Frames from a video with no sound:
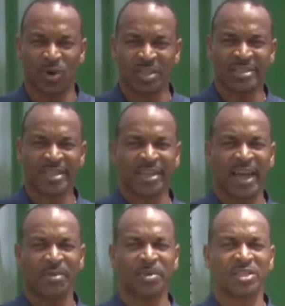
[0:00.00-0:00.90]
What is
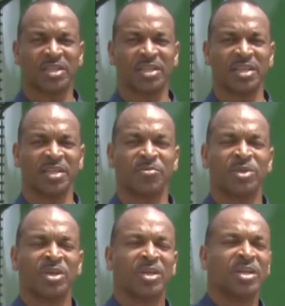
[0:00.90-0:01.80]
decant basically
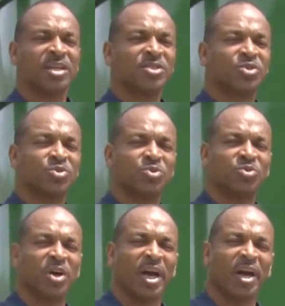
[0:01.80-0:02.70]
is to
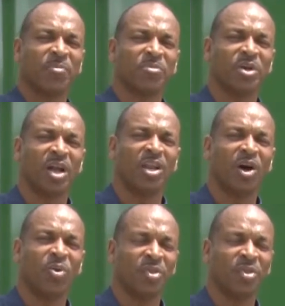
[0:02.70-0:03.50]
um, allow